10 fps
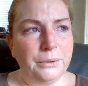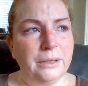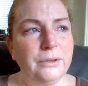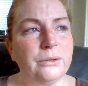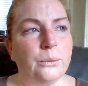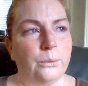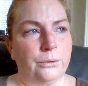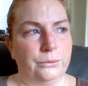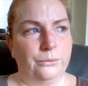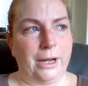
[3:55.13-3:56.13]
Even the
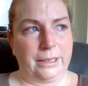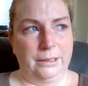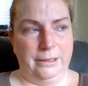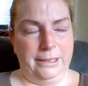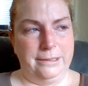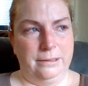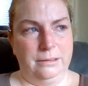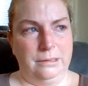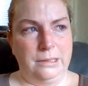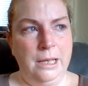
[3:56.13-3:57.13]
world
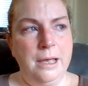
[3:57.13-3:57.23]
recognizes